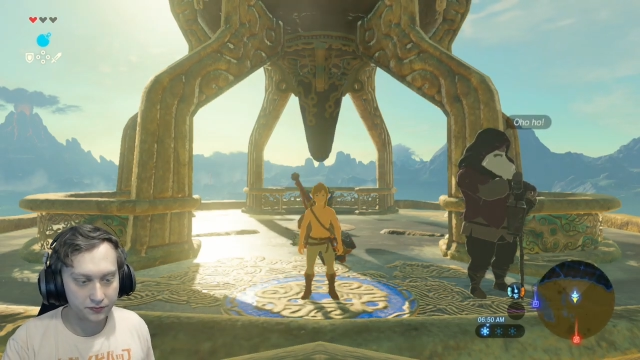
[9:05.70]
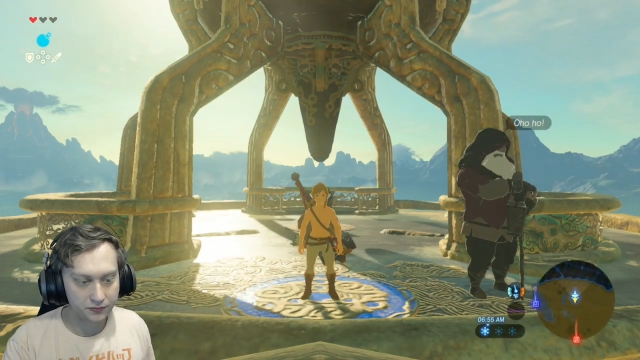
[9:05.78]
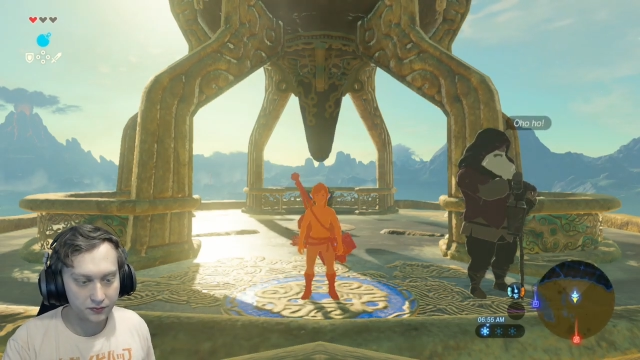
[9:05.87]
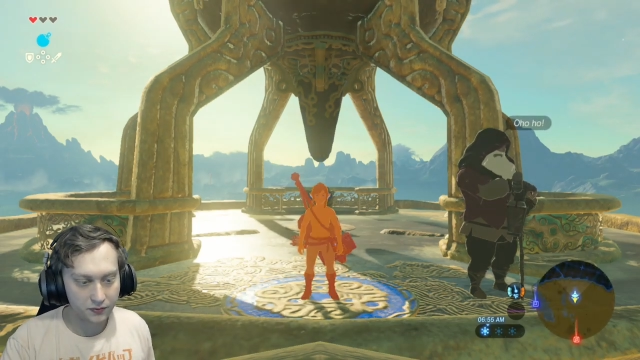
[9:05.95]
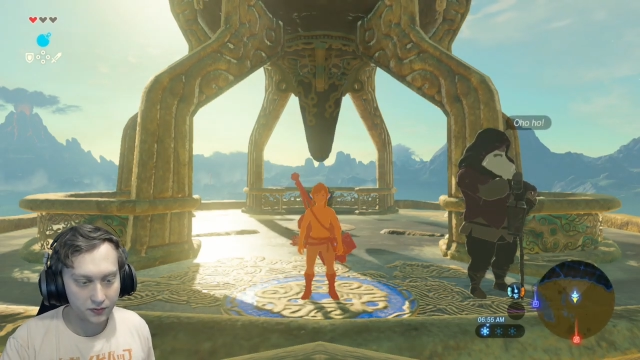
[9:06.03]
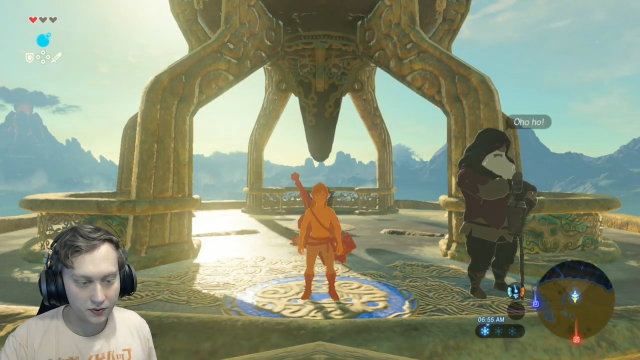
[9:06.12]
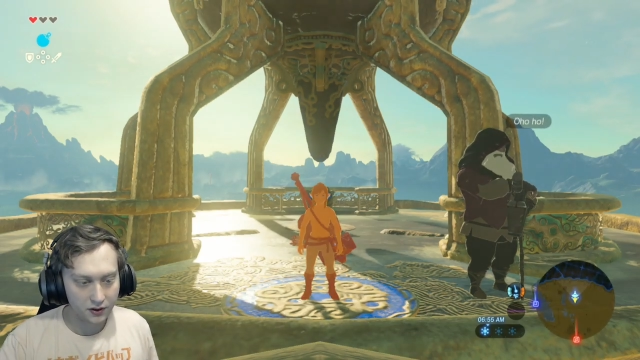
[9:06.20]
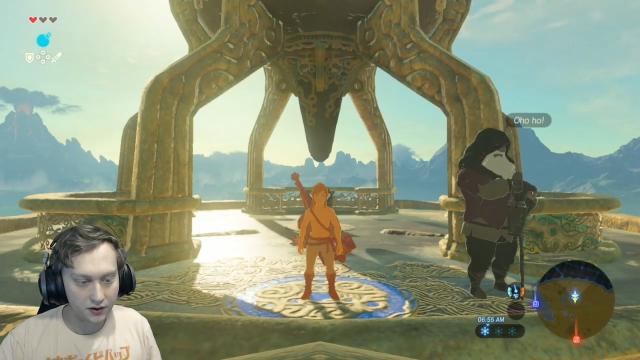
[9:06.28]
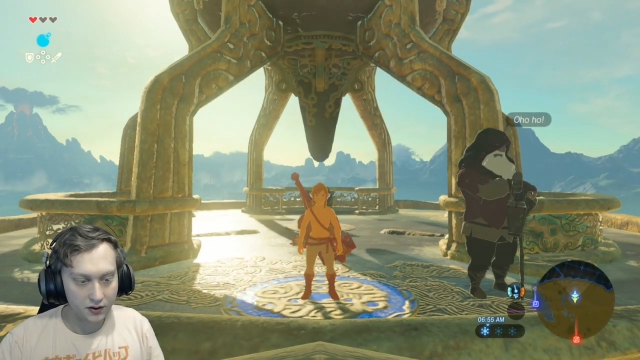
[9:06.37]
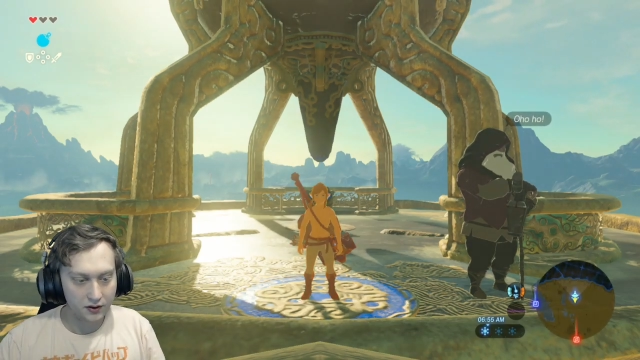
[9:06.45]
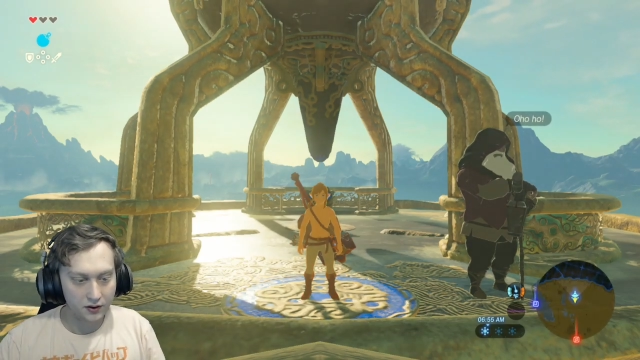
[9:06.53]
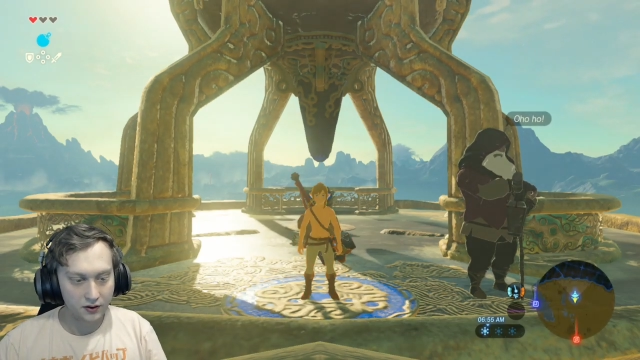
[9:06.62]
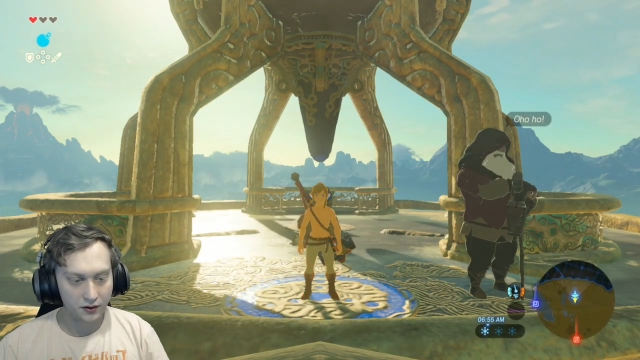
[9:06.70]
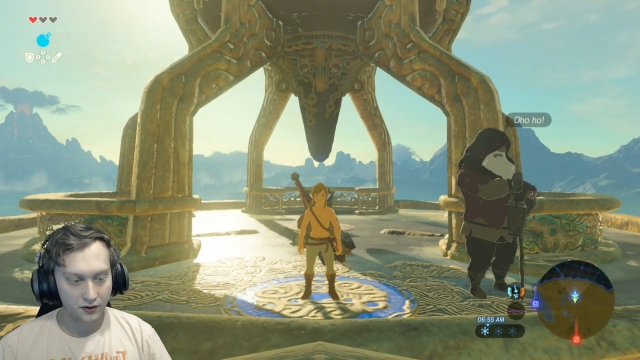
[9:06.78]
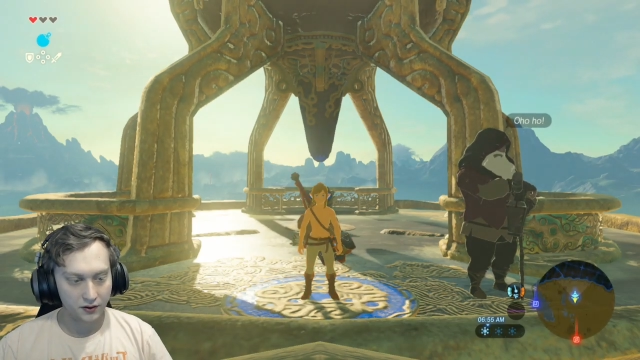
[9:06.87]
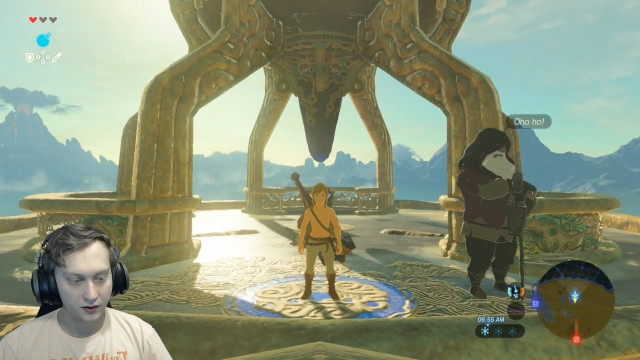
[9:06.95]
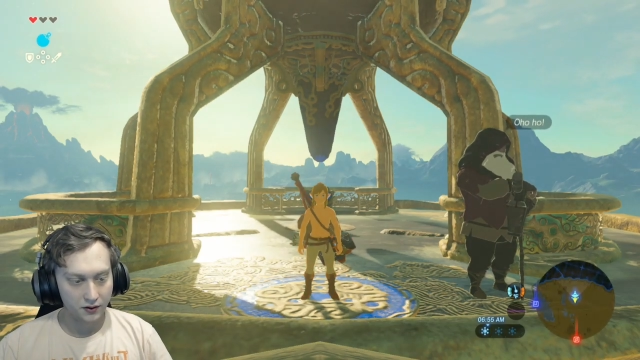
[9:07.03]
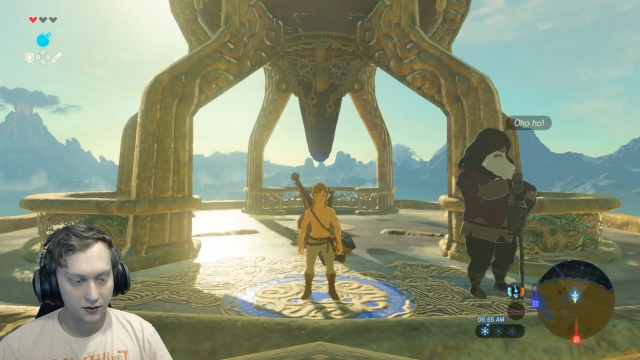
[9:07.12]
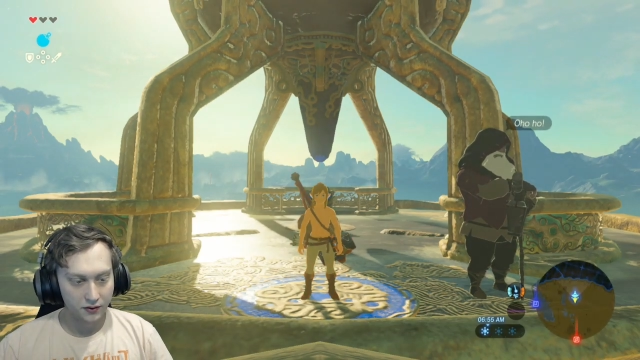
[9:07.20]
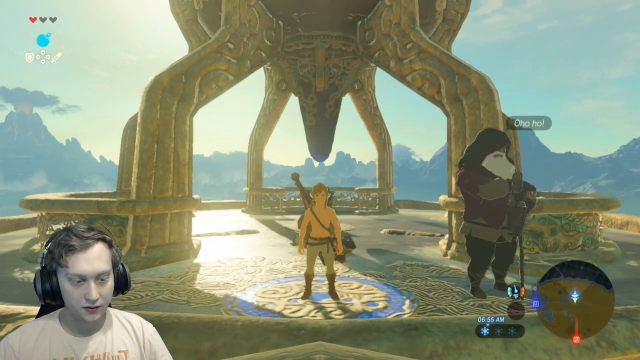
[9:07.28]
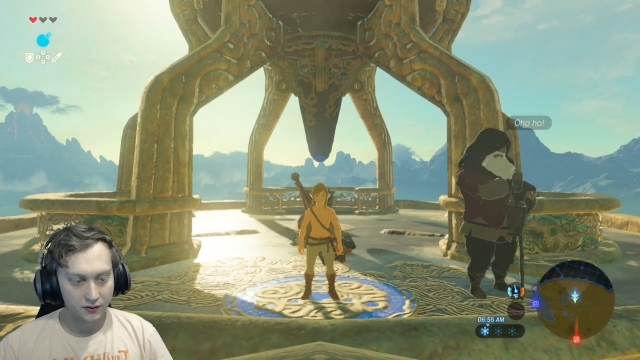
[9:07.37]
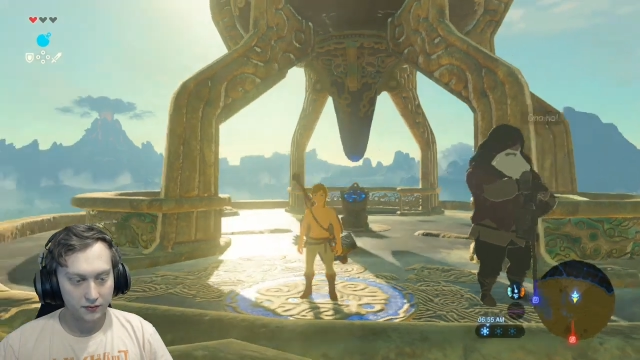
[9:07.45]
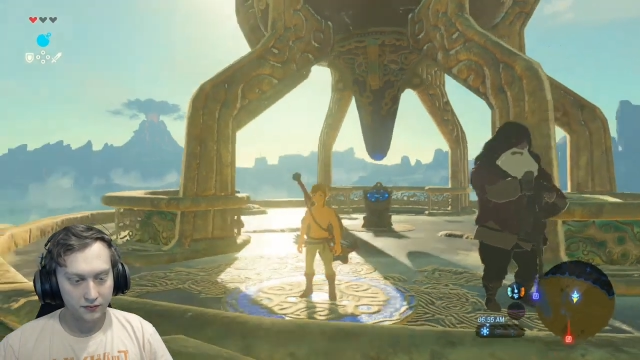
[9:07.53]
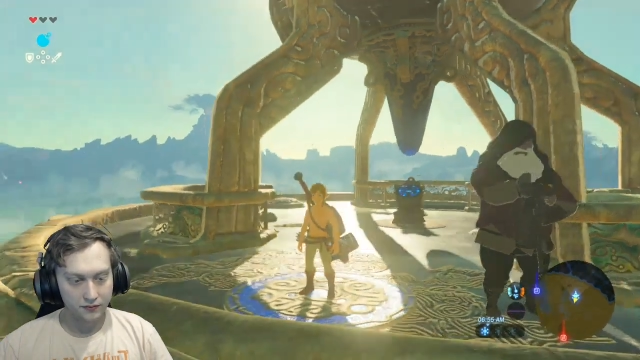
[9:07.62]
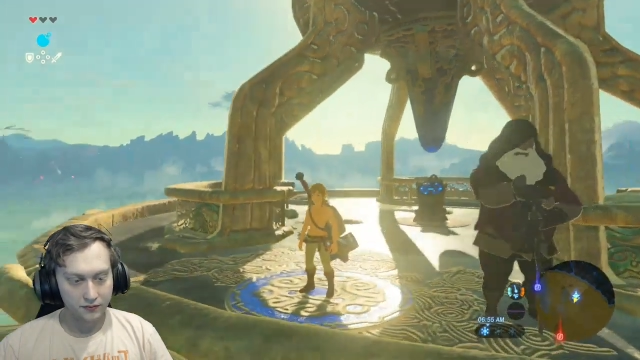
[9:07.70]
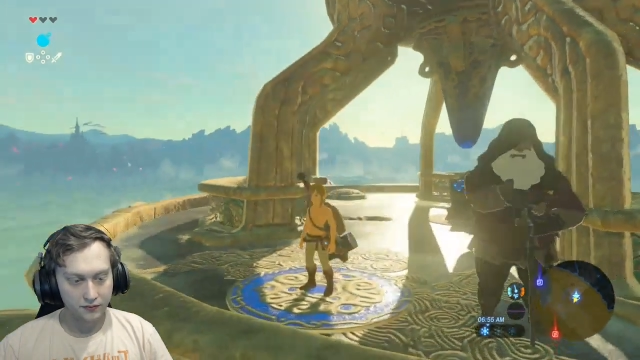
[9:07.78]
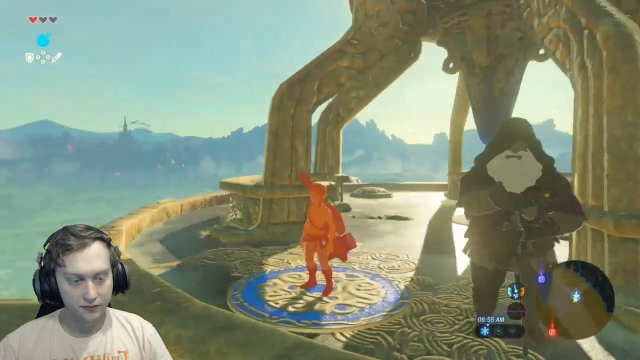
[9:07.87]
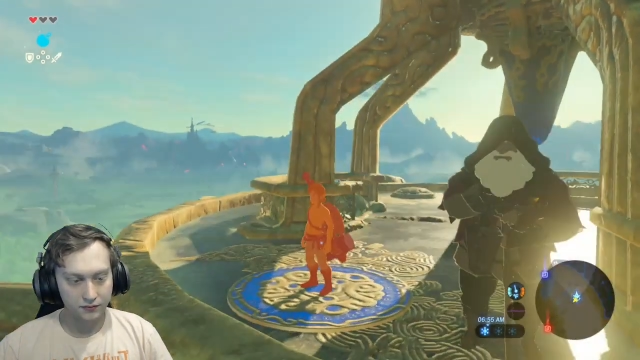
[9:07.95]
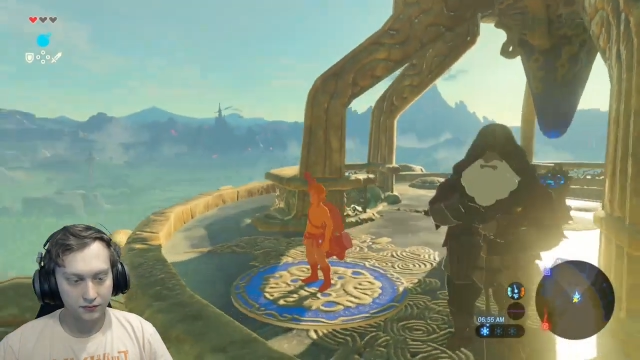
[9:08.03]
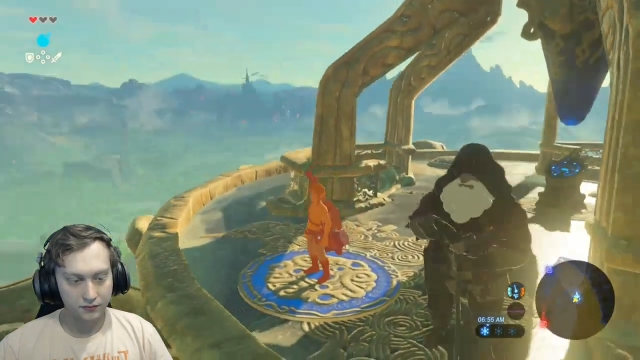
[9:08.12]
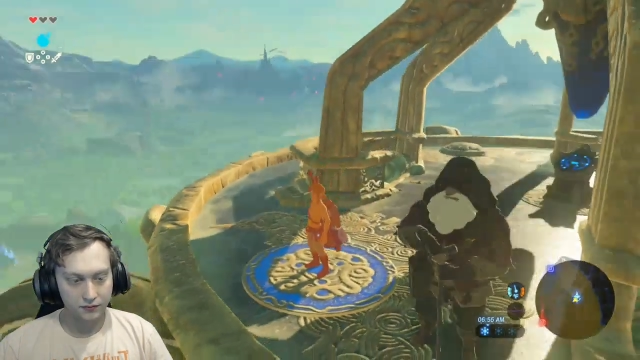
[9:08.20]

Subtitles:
[no speech]